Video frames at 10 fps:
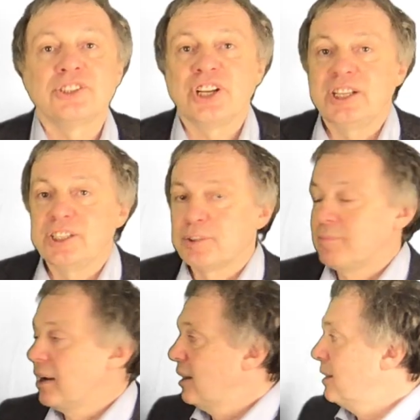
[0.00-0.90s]
changed
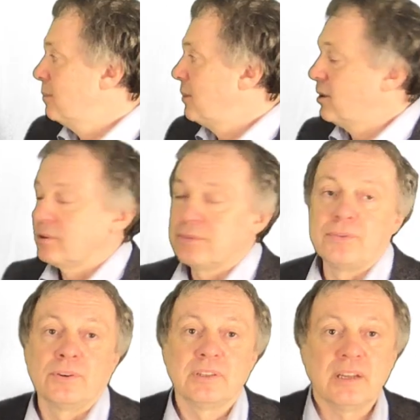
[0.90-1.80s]
by about
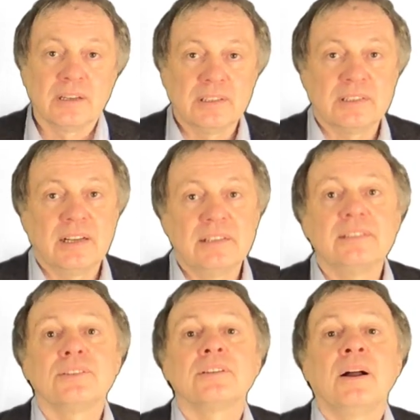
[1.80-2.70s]
four degrees Celsius,